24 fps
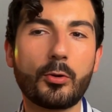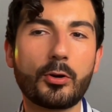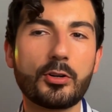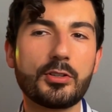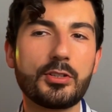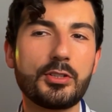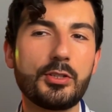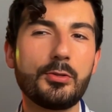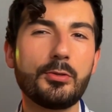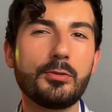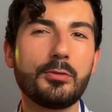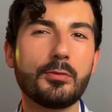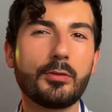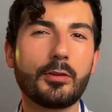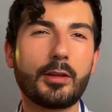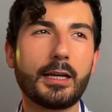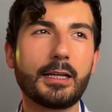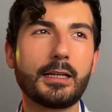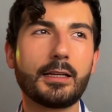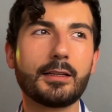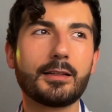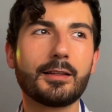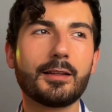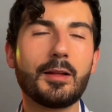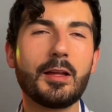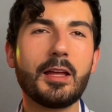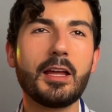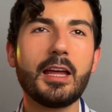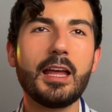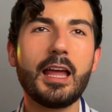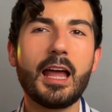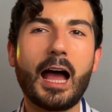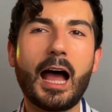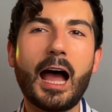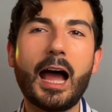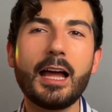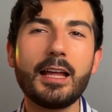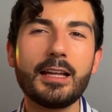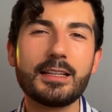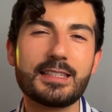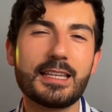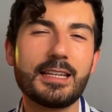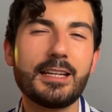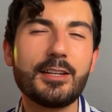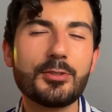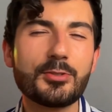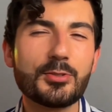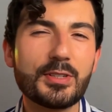Or do you like,
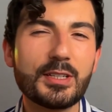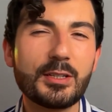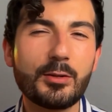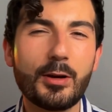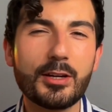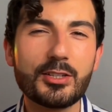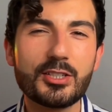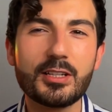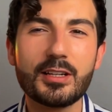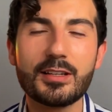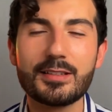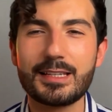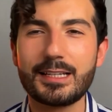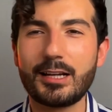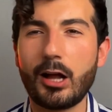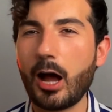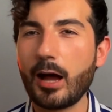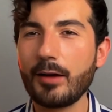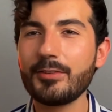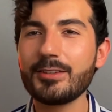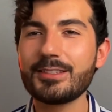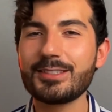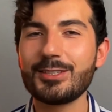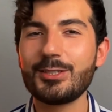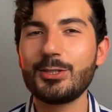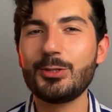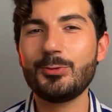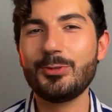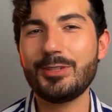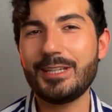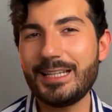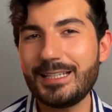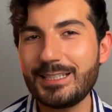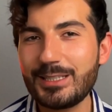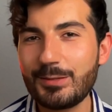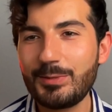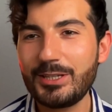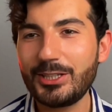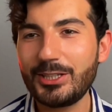it's an interesting question because like obviously you need to be